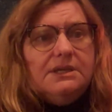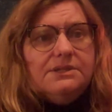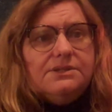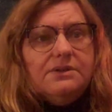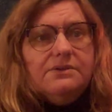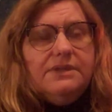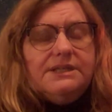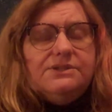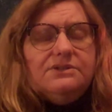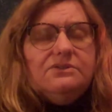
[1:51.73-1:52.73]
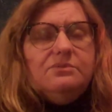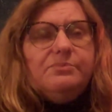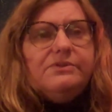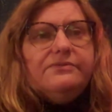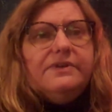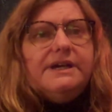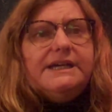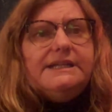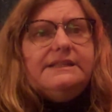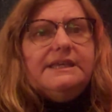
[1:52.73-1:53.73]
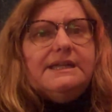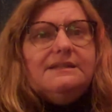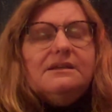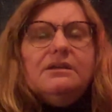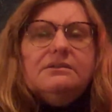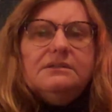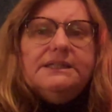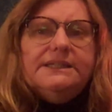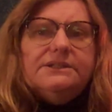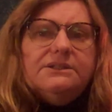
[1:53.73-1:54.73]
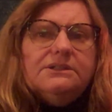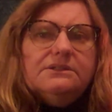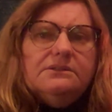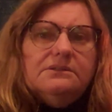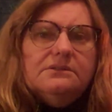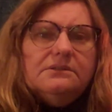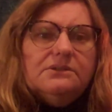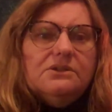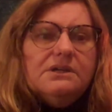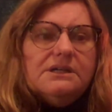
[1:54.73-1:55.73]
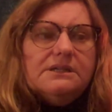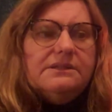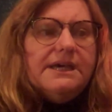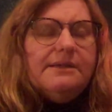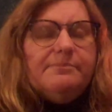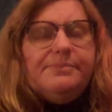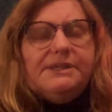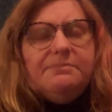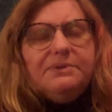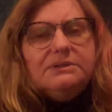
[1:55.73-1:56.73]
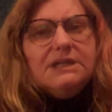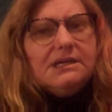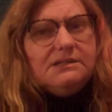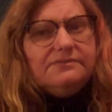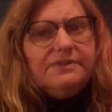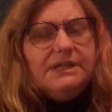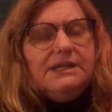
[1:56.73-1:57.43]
So they do provide that clear look that people love.